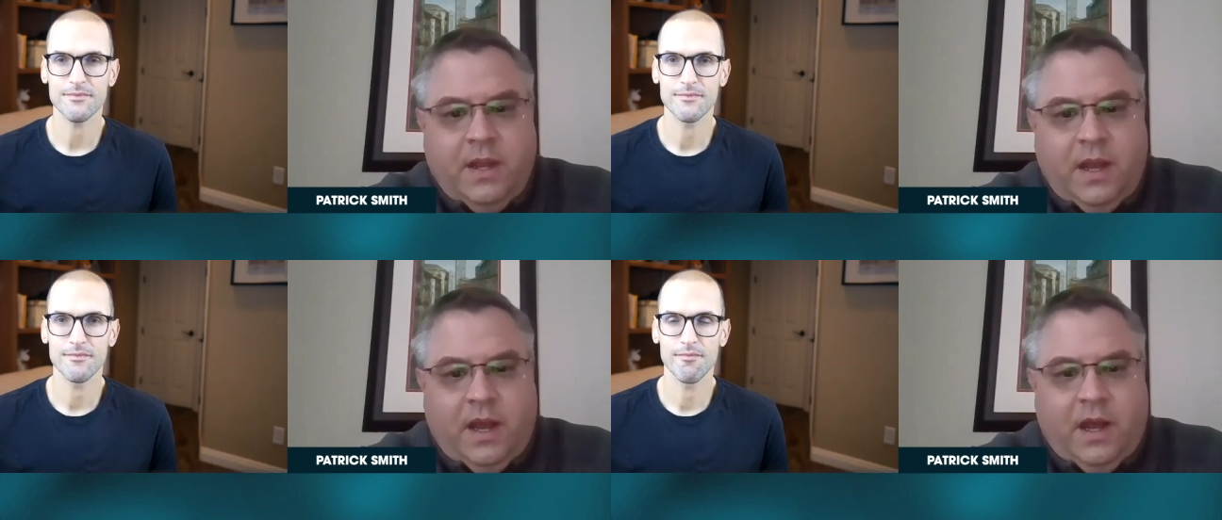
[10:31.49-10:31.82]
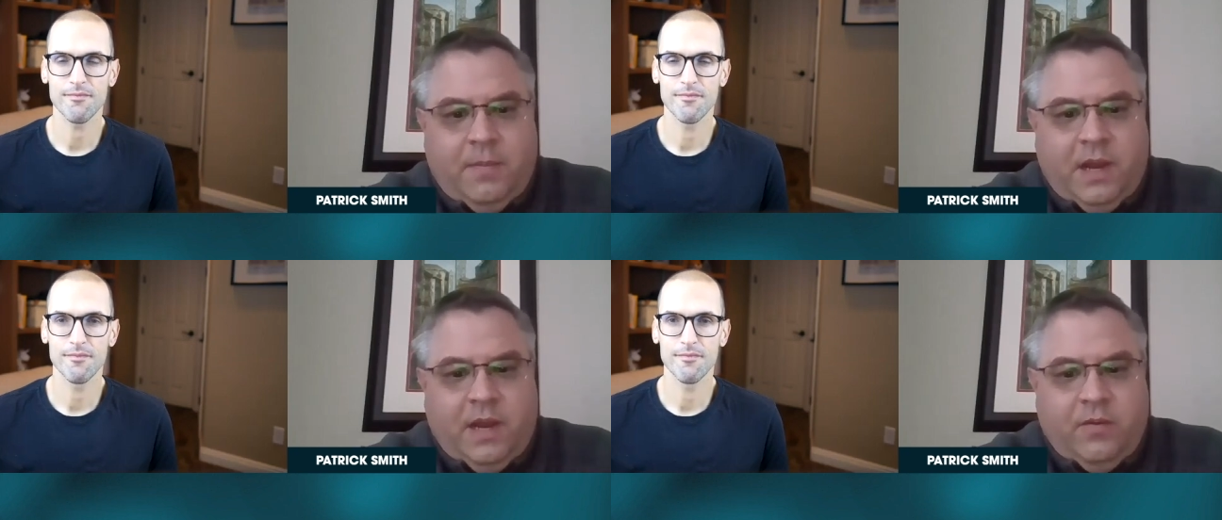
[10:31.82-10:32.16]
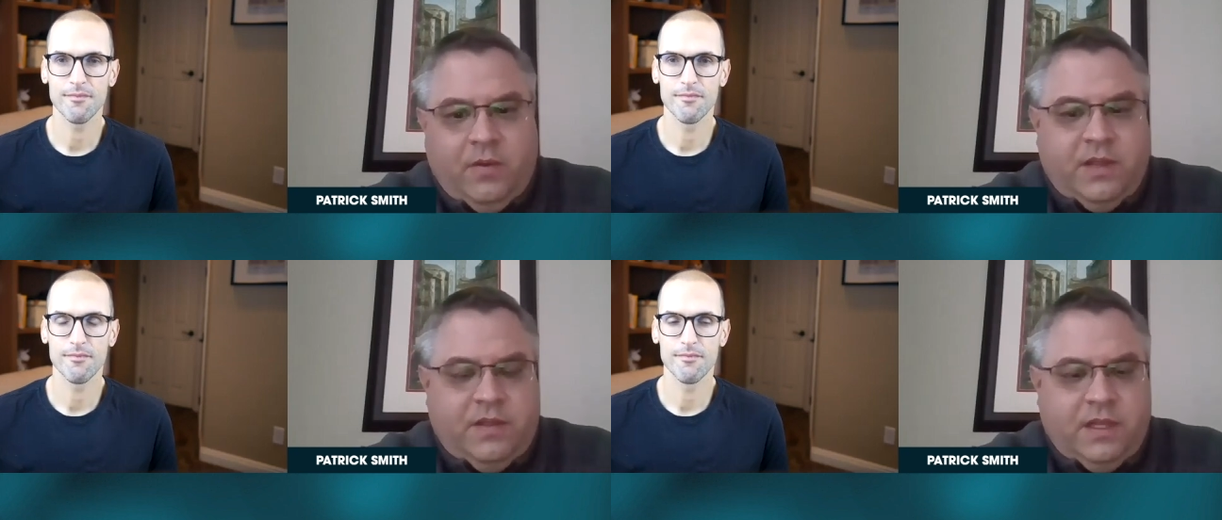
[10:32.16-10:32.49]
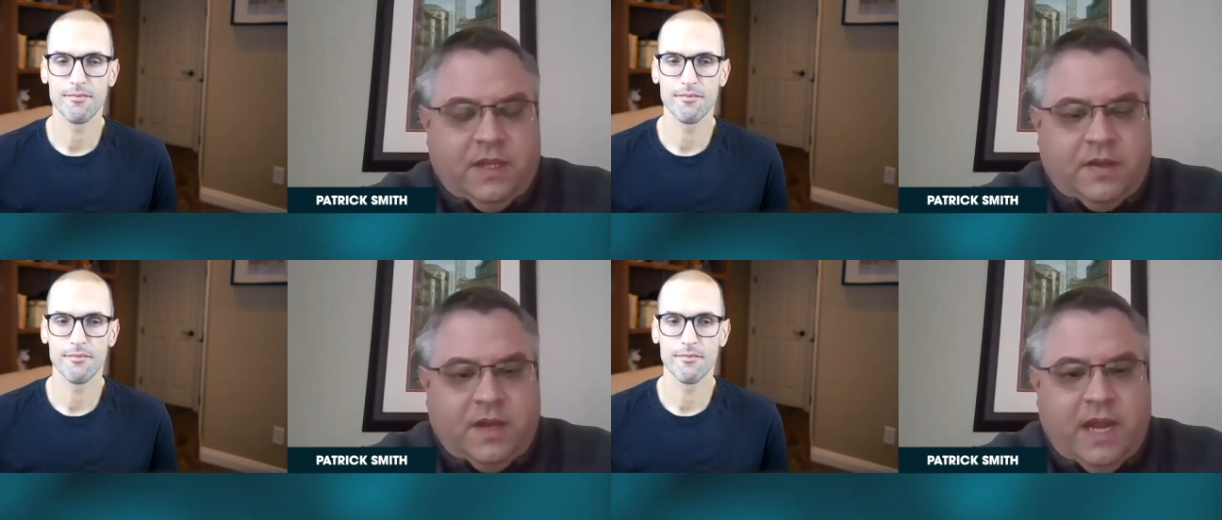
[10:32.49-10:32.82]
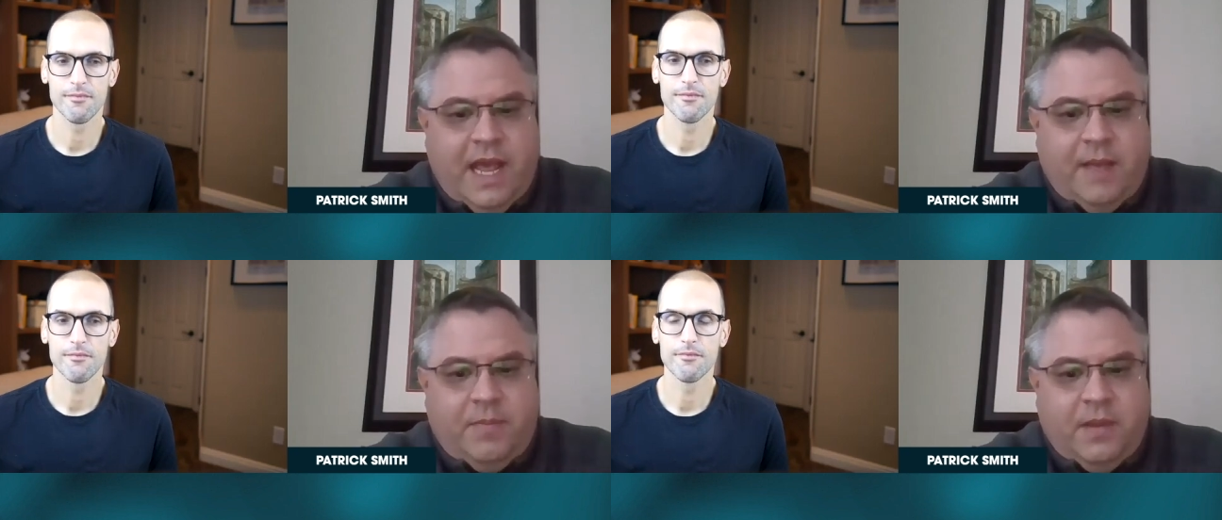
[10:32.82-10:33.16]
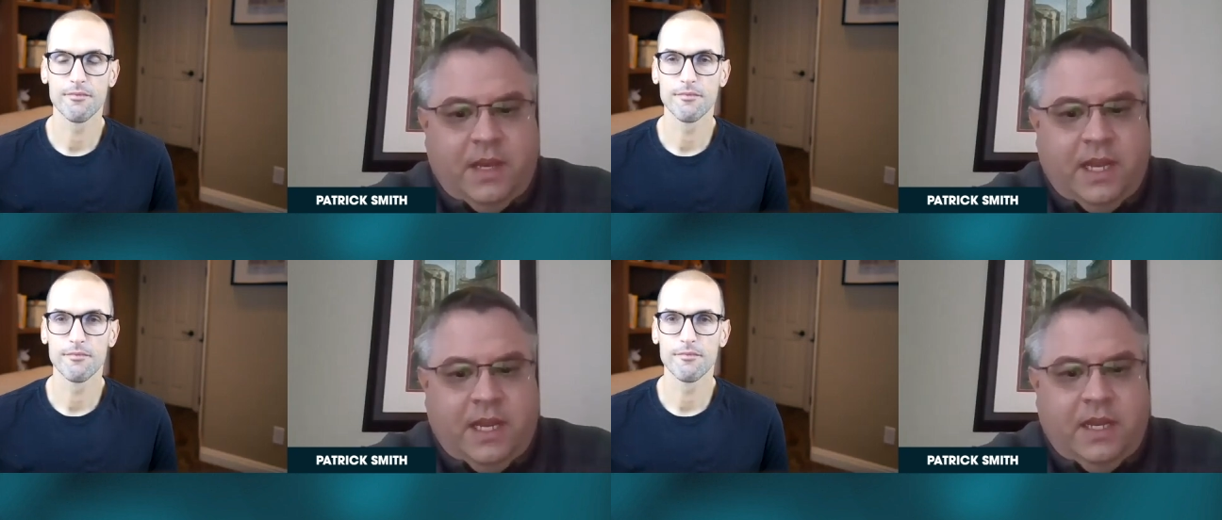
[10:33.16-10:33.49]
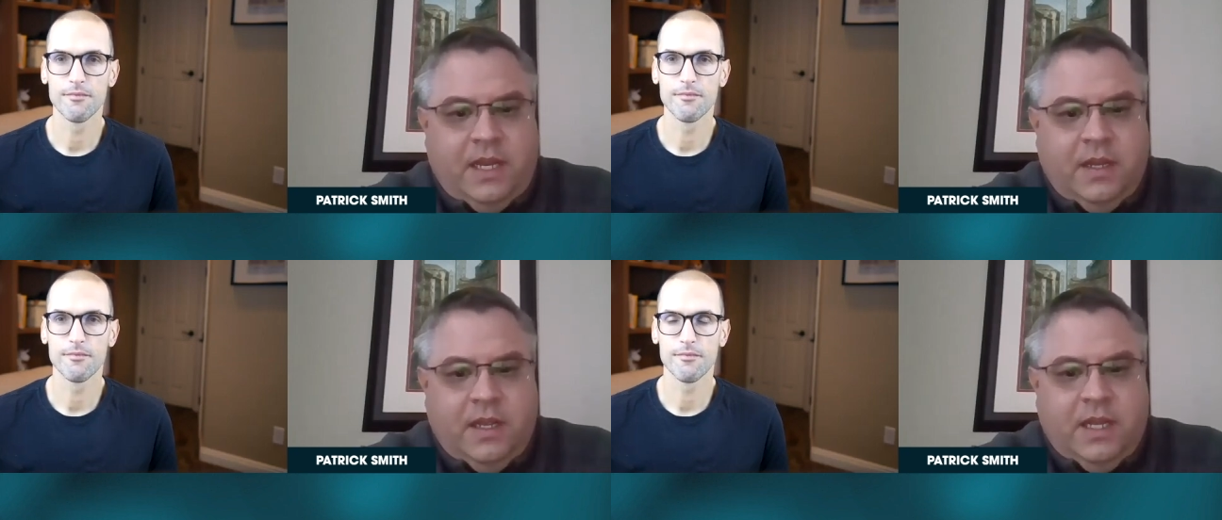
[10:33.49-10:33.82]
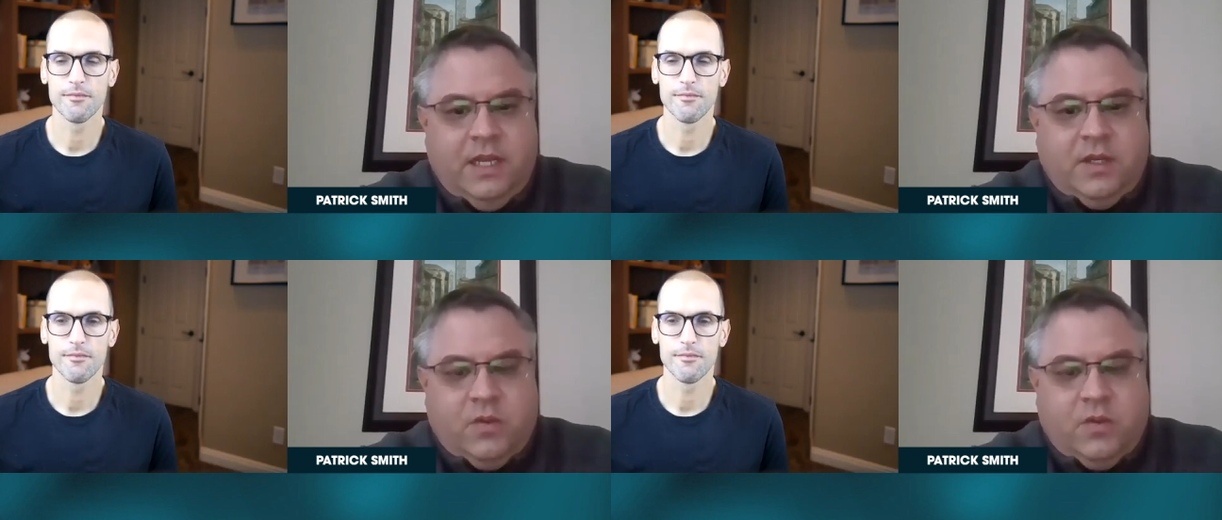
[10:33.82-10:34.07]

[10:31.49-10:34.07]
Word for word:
Speaker 1: um, I really think that's going to happen. And in in